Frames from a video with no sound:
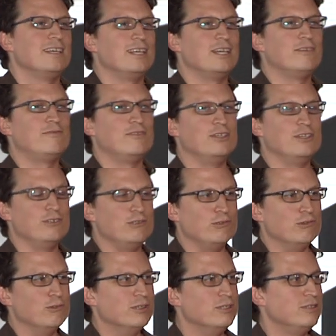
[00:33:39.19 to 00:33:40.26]
if
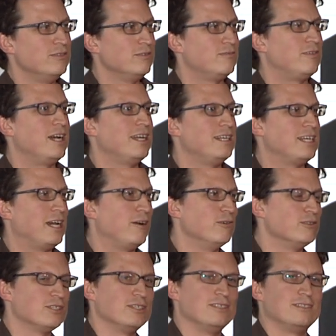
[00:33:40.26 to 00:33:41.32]
you find
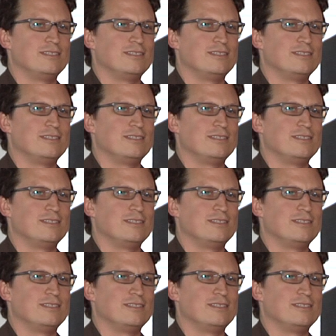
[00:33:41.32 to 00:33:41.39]
out